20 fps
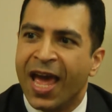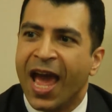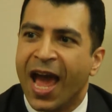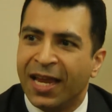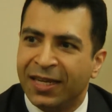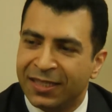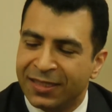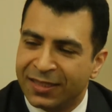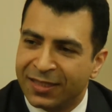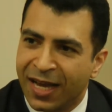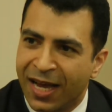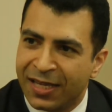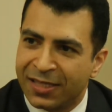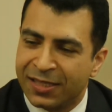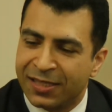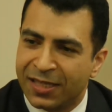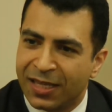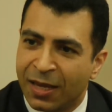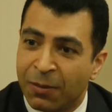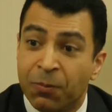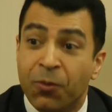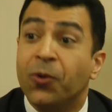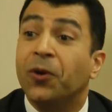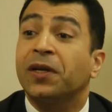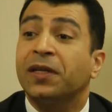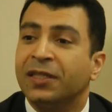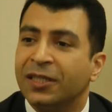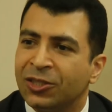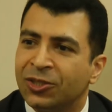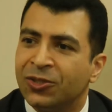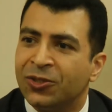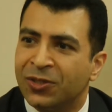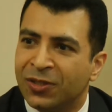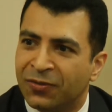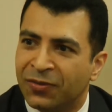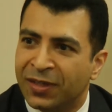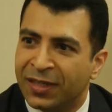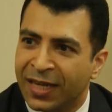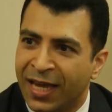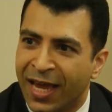and discuss important issues
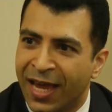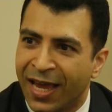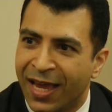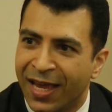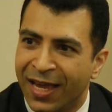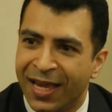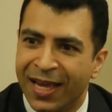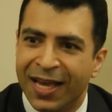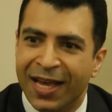of the day.